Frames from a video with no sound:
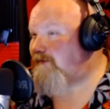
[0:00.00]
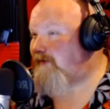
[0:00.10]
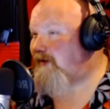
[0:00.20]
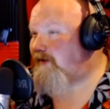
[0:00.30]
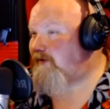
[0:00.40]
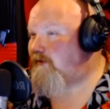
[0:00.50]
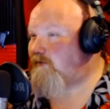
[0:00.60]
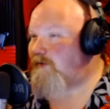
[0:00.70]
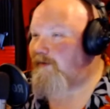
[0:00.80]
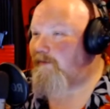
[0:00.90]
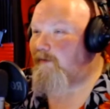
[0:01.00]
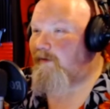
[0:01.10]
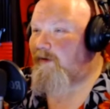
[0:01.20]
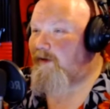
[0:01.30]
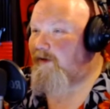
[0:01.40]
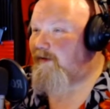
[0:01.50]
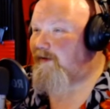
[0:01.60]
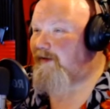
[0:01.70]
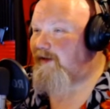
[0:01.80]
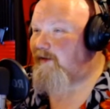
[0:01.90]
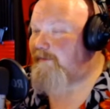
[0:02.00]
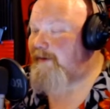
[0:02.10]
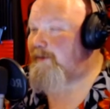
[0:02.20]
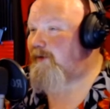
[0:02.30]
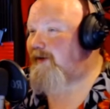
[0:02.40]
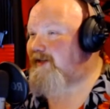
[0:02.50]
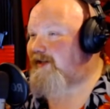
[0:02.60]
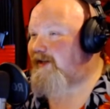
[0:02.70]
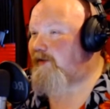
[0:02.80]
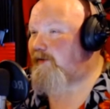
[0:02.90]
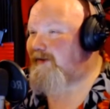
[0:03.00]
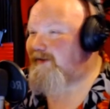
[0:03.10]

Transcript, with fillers: you've run into where, you know, people are asking you to do